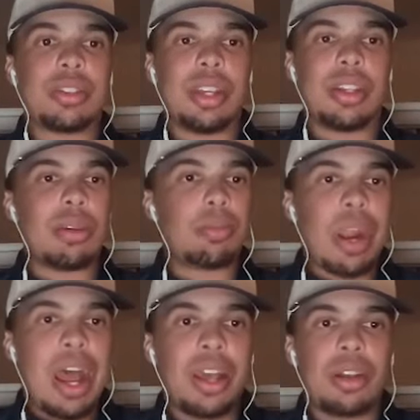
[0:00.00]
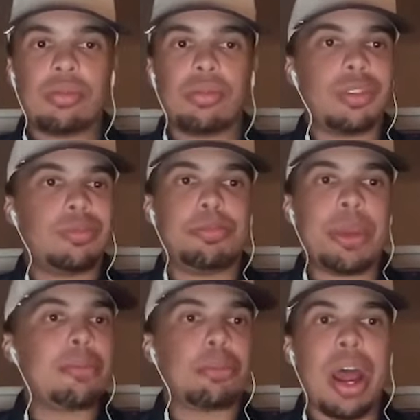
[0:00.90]
see. And then Bron was
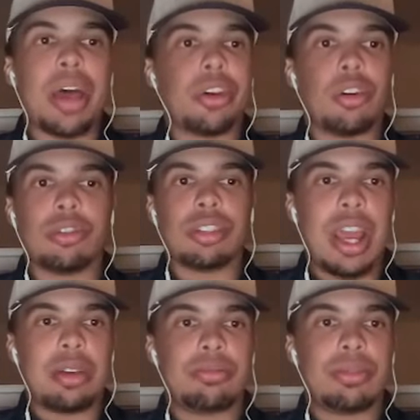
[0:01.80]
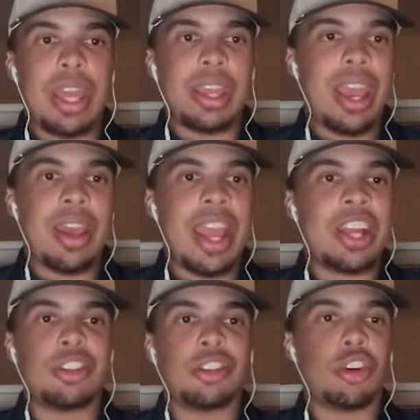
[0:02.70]
being Bron the whole time. Like at
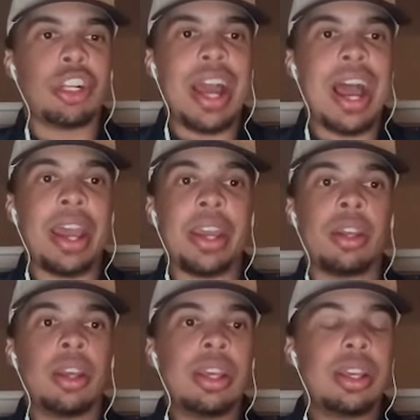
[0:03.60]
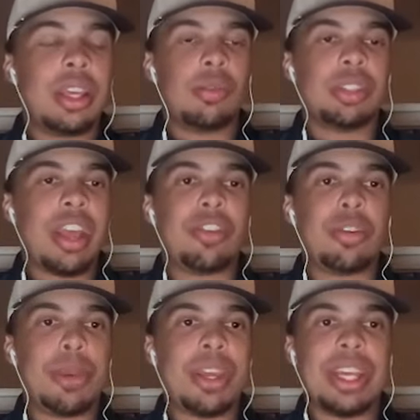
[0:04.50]
age 39, he was
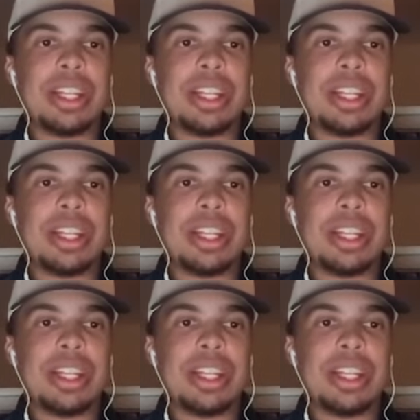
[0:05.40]
MVP of the